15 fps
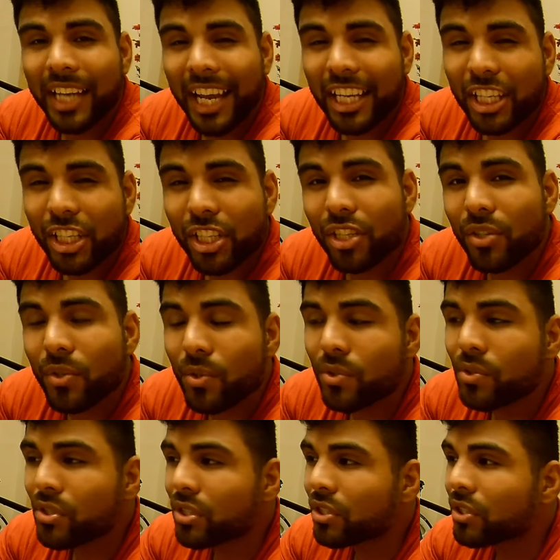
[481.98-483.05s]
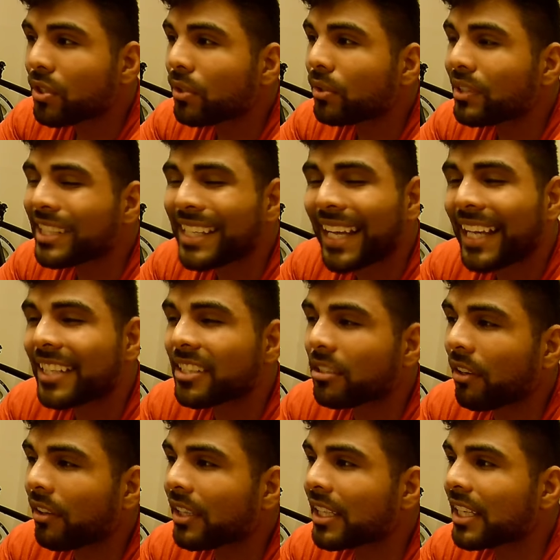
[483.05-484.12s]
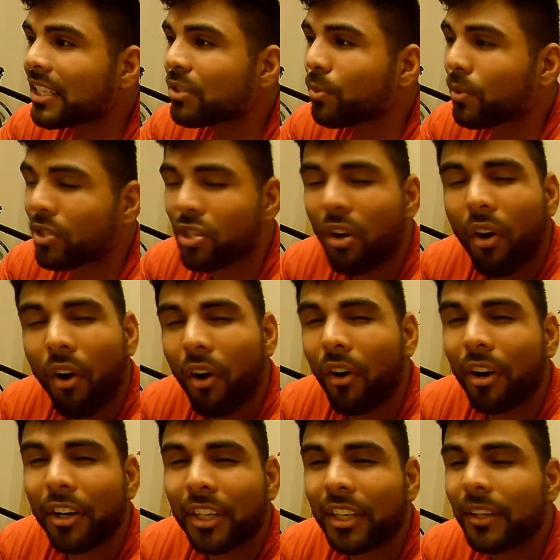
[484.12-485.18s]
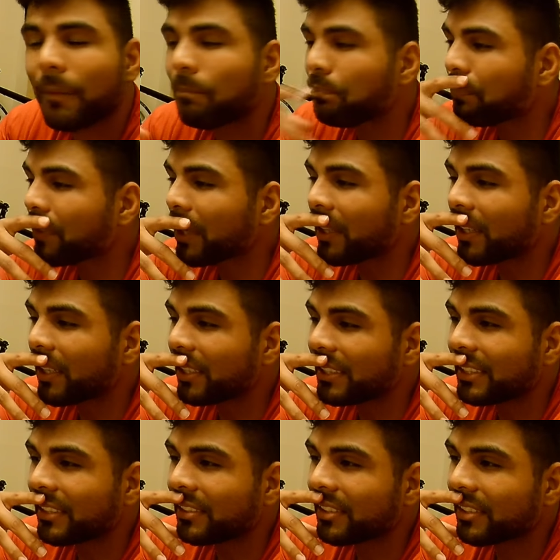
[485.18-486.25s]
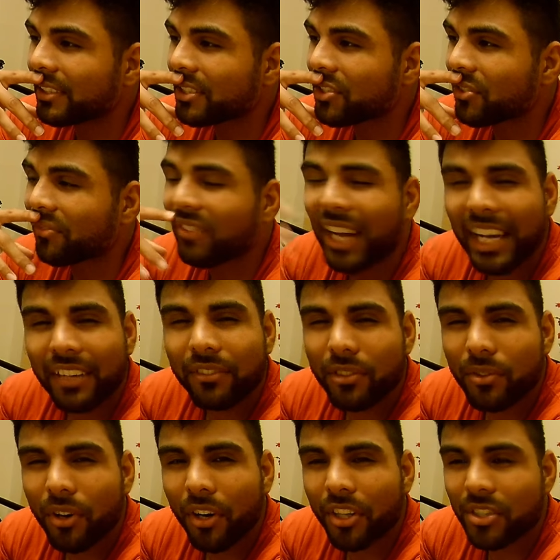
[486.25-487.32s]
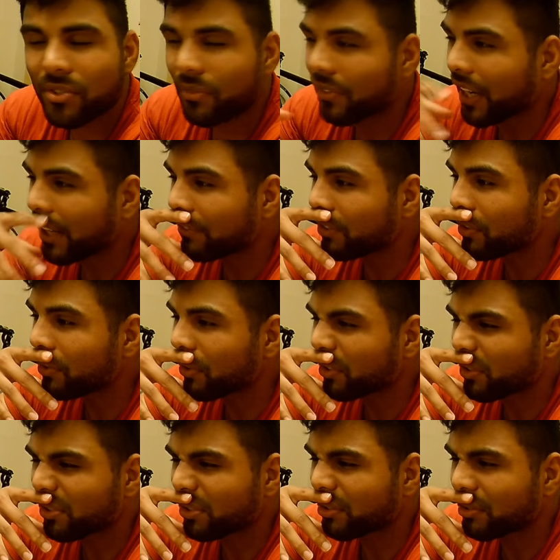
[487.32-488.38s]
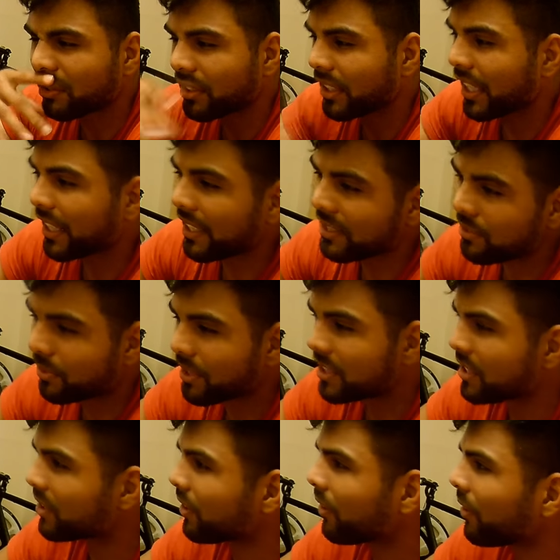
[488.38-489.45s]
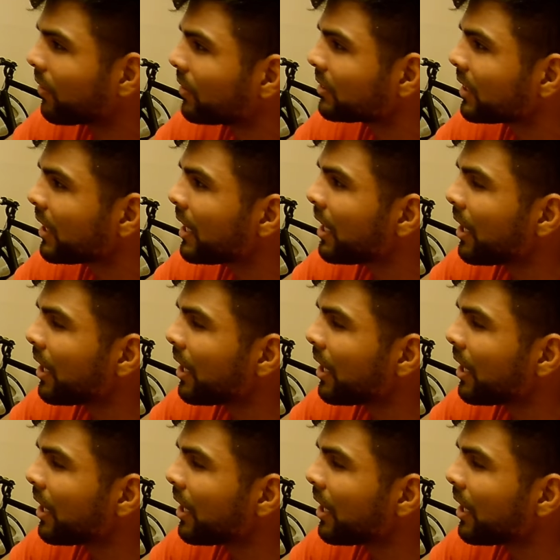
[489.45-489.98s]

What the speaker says: I used to test all this was Ark, the Ark Survival, or yeah, that's what it's called.